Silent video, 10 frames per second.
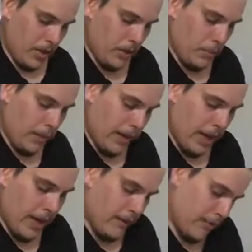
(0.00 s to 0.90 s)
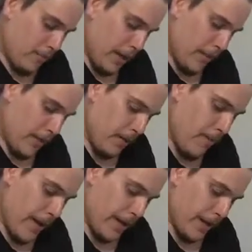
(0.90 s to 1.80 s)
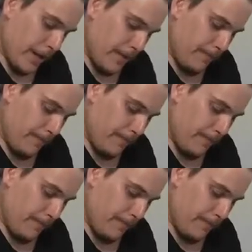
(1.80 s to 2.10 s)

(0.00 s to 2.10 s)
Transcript: a little bit later, I'm going to be making